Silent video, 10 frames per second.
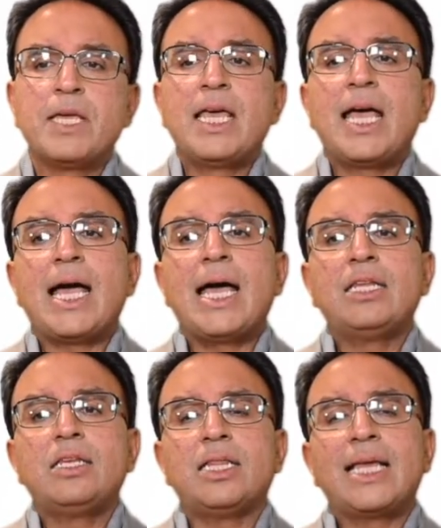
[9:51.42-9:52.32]

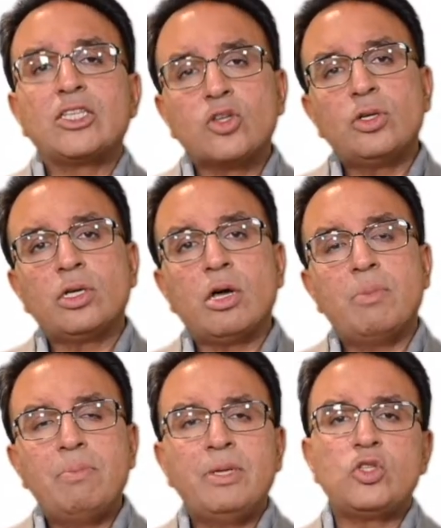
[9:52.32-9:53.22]
and that's going to come
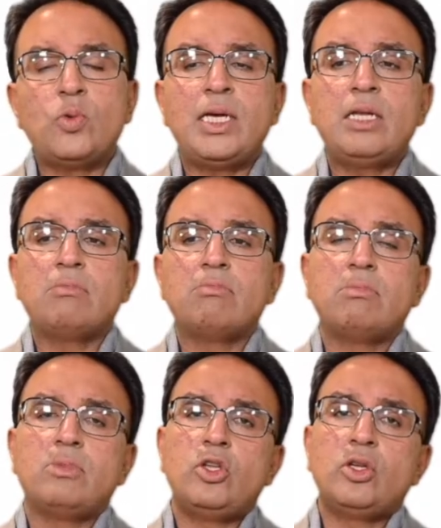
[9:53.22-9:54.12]
in between
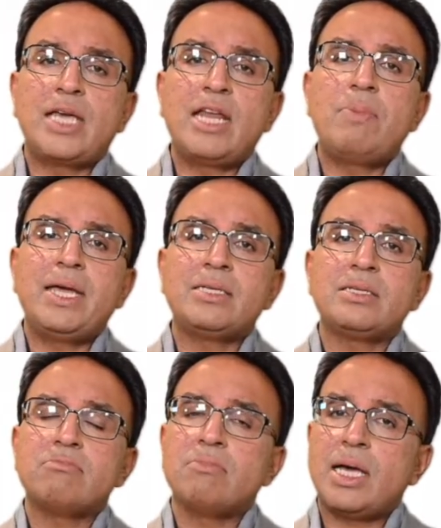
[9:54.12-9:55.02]
your database
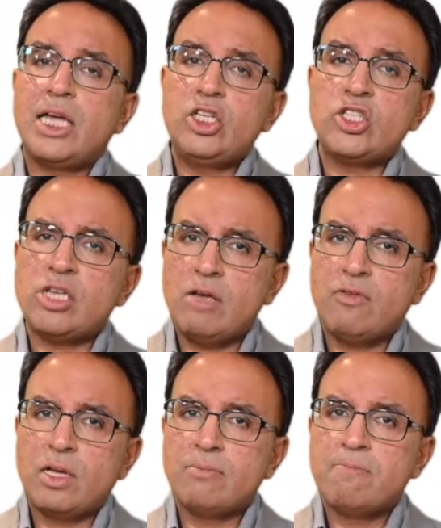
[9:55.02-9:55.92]
and your
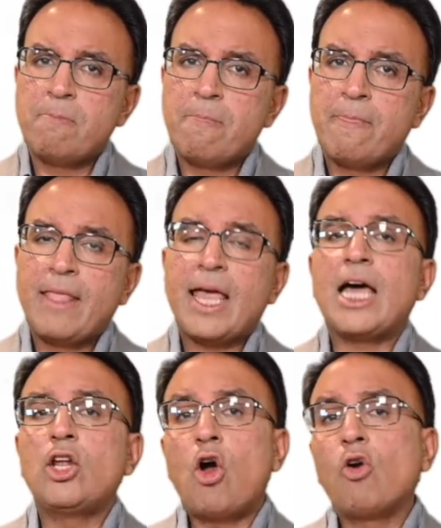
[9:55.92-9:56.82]
server, and
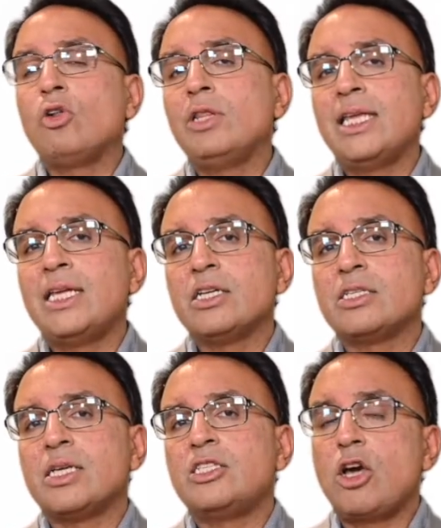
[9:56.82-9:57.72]
Oracle Linux
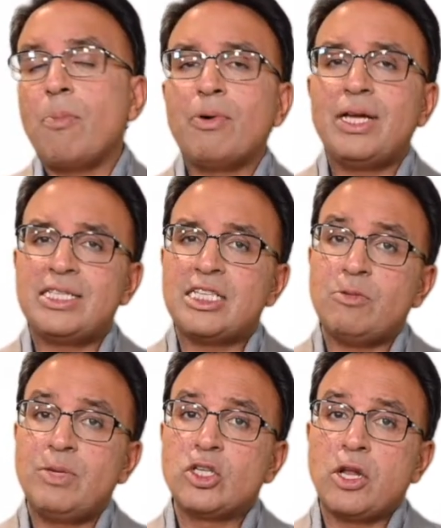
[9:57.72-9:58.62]
as the operating system
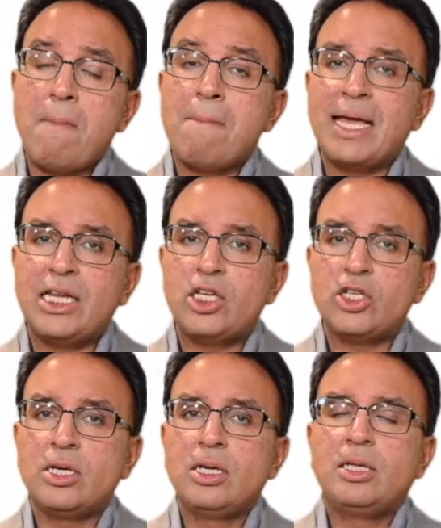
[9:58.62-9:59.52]
is going to manage
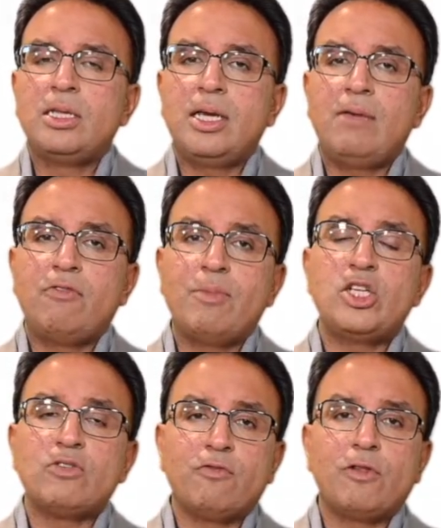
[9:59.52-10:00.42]
the
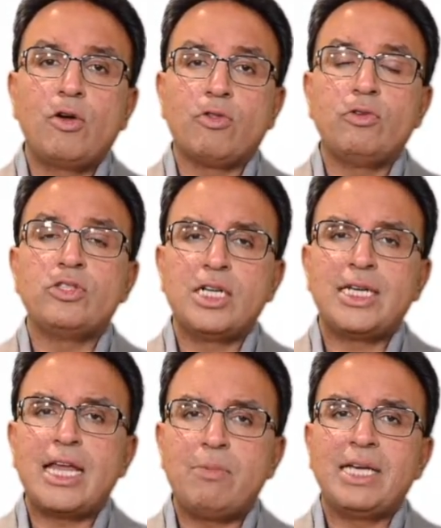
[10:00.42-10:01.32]
information flow through to the
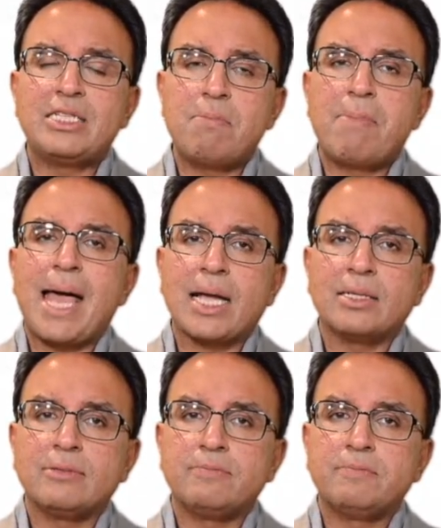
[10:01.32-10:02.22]
database and back.
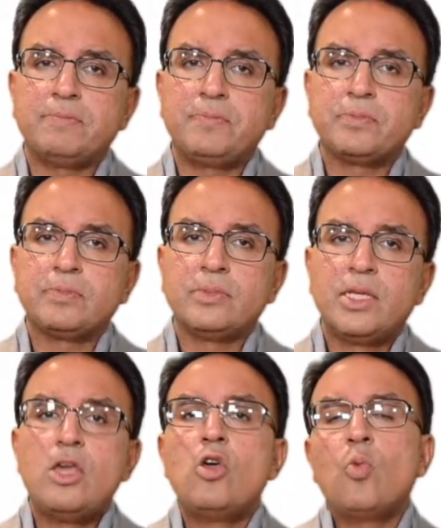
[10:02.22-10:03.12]
What